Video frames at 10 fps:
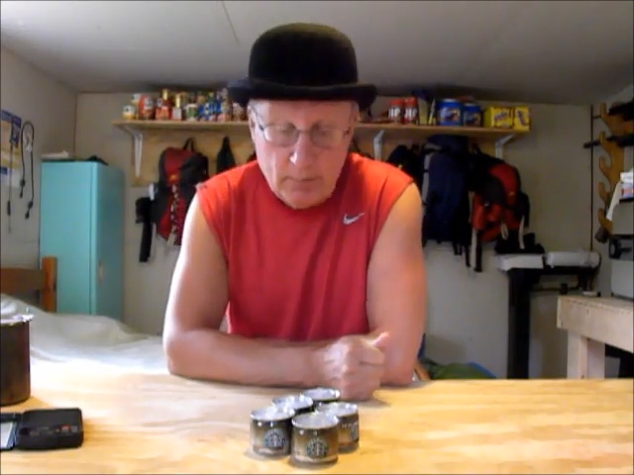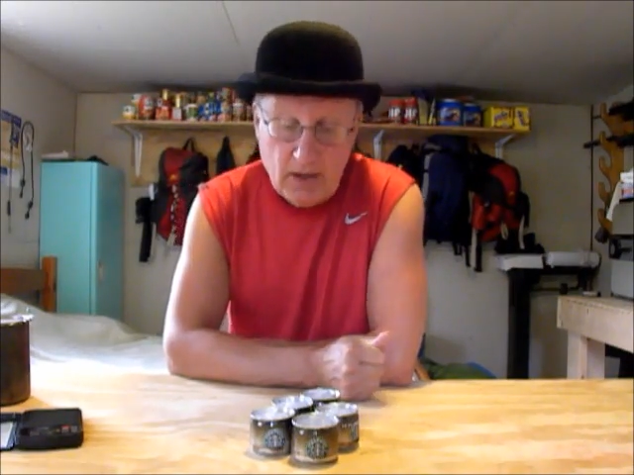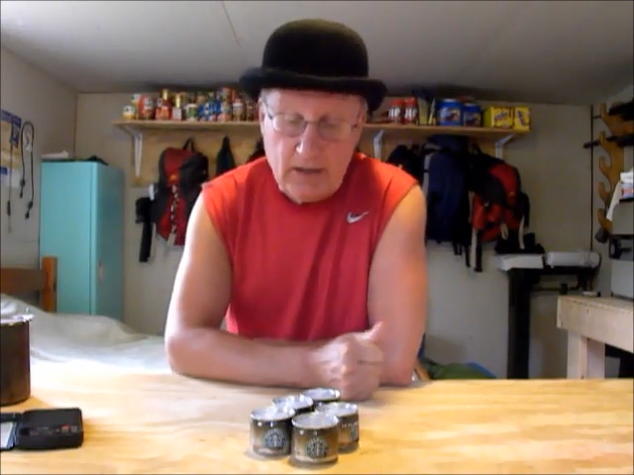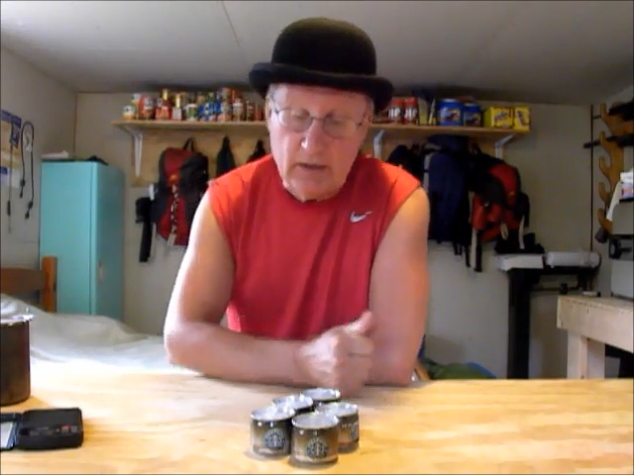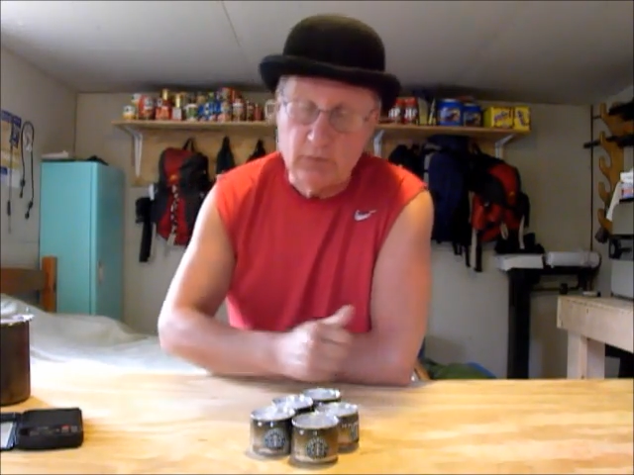
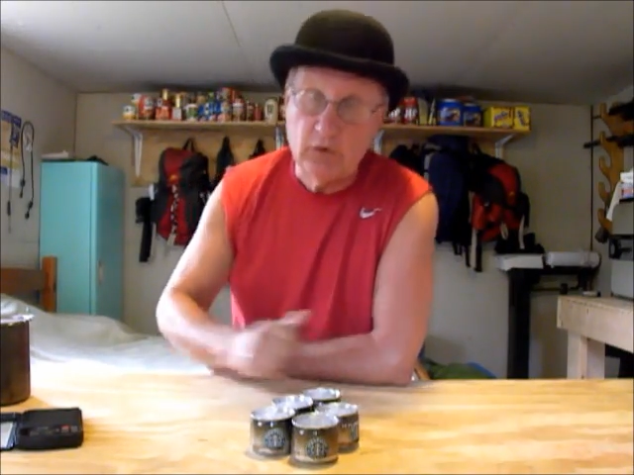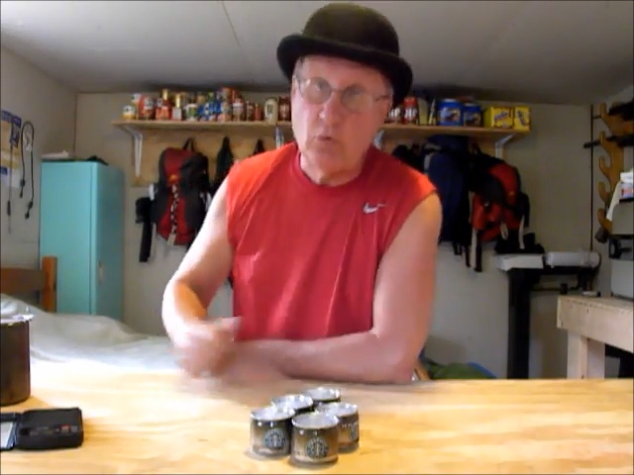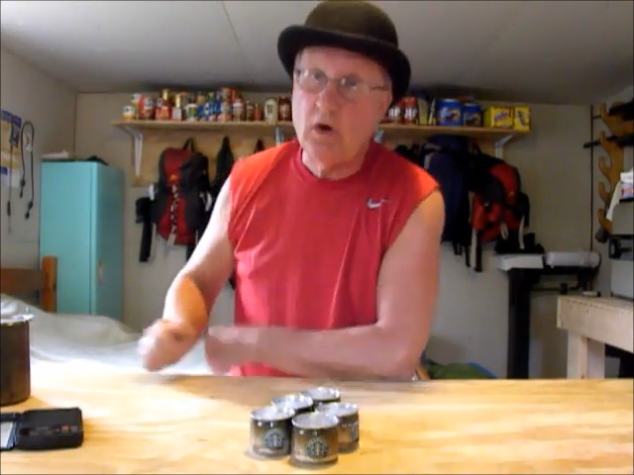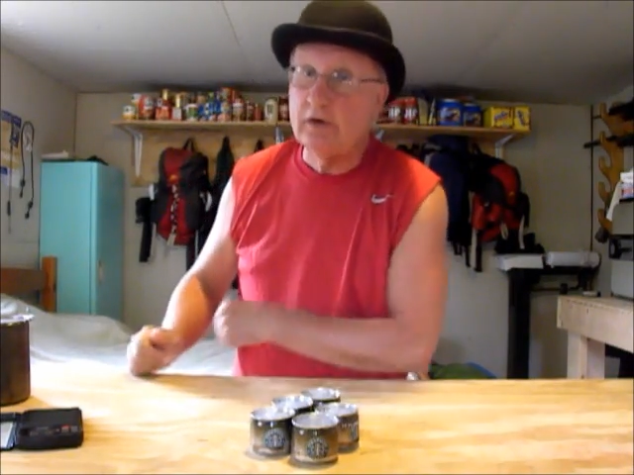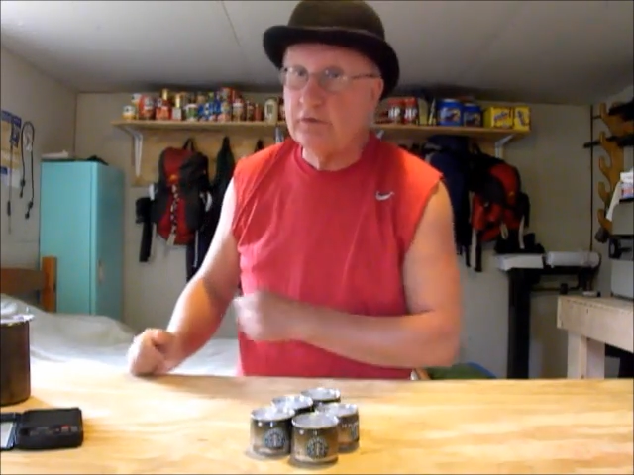but it
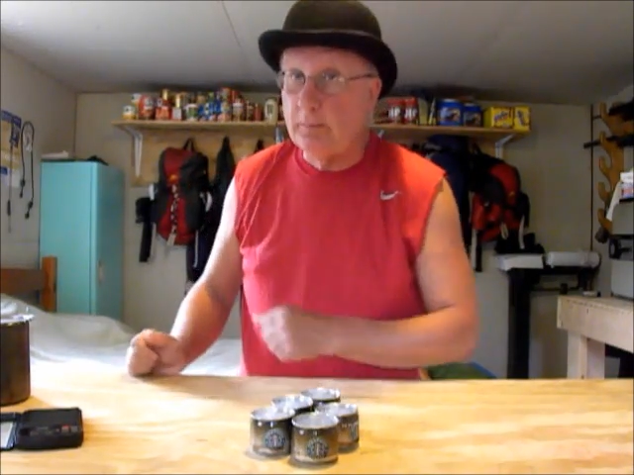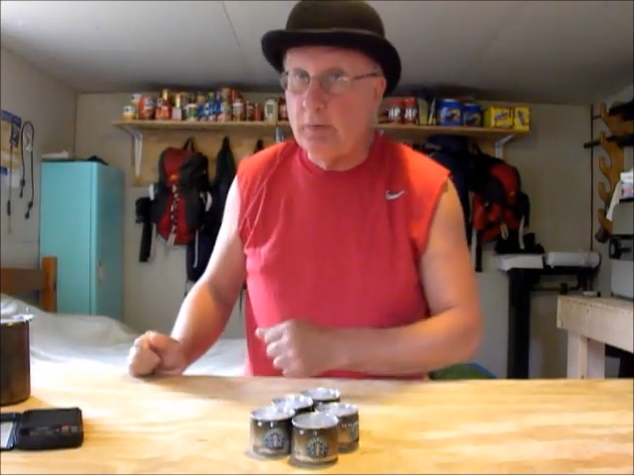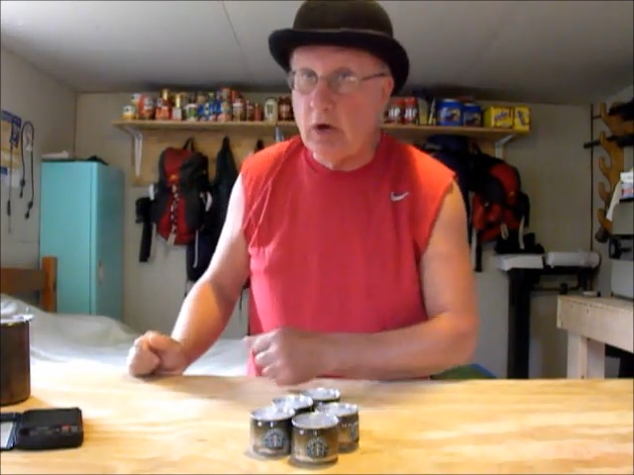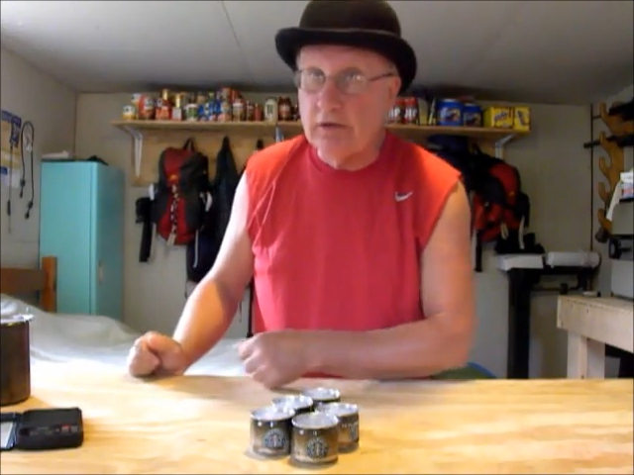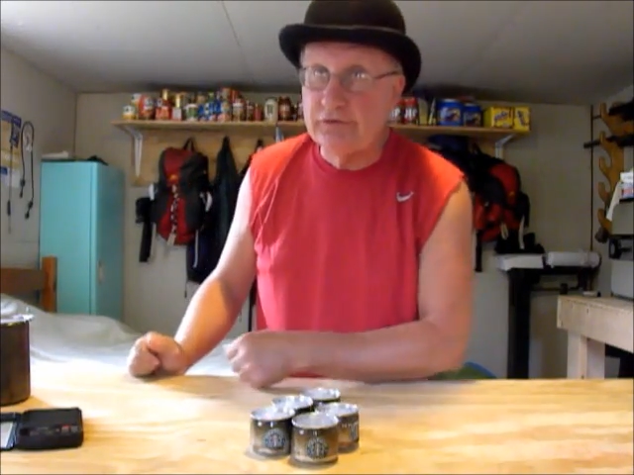requires a
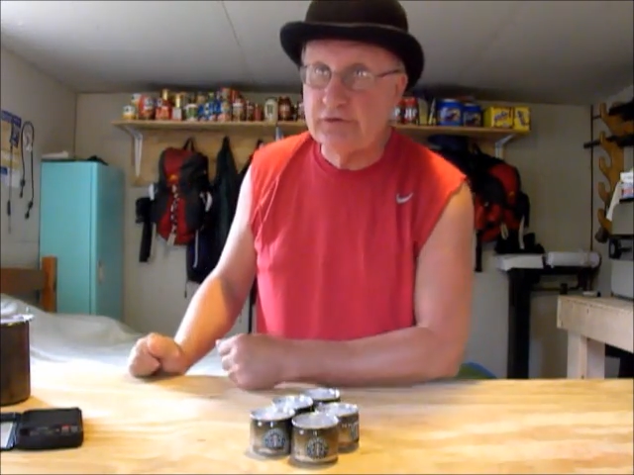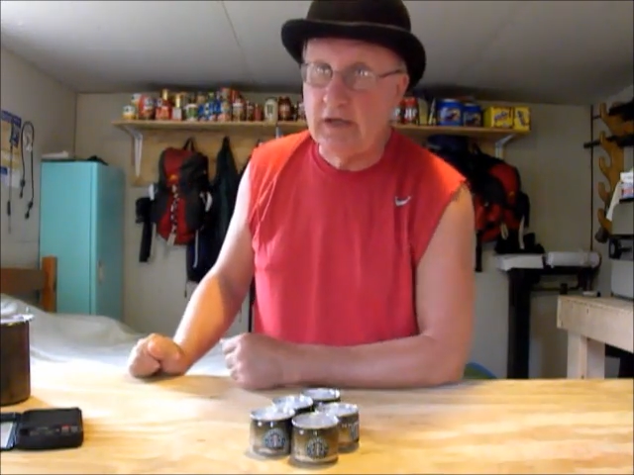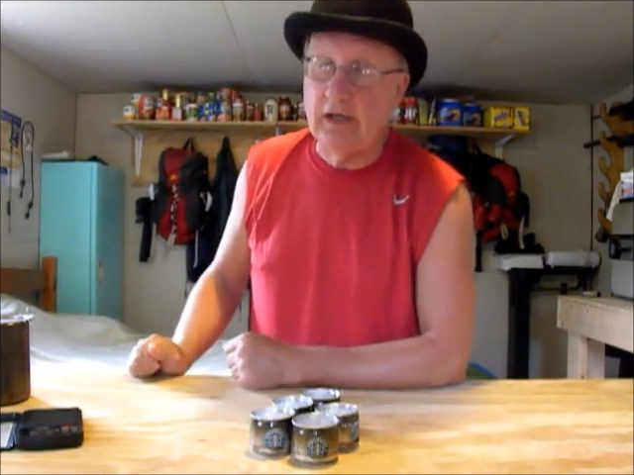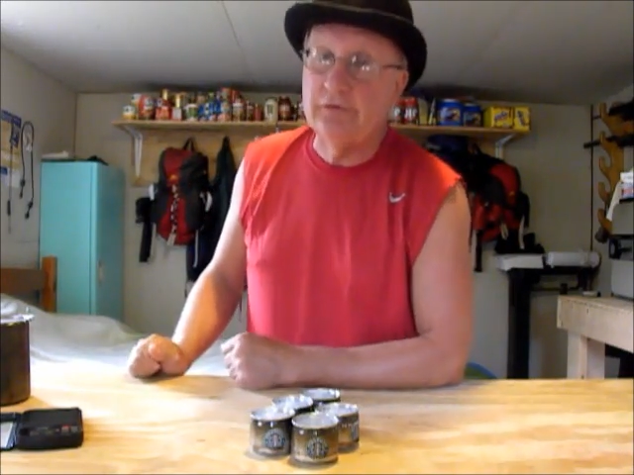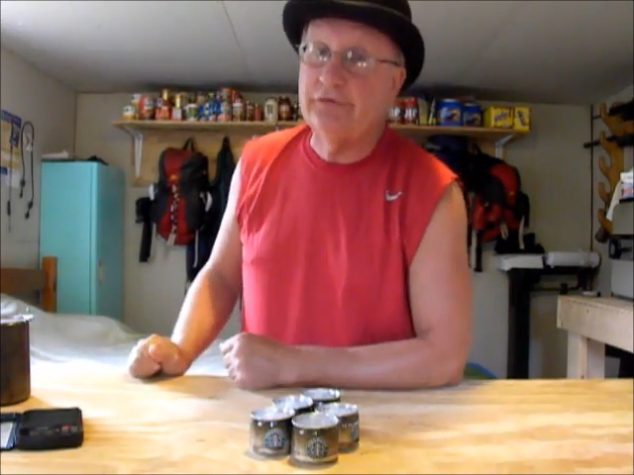pot
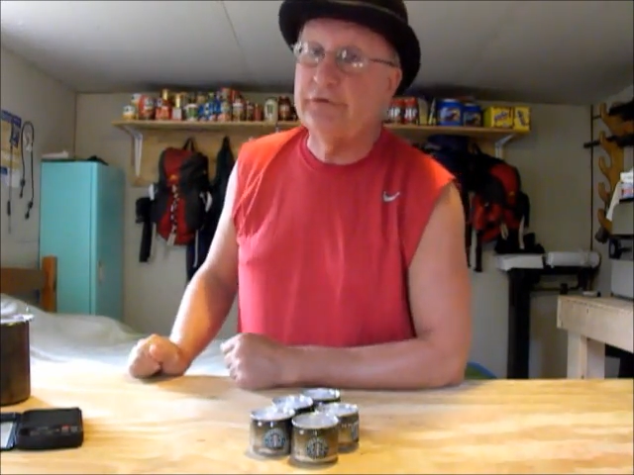stand,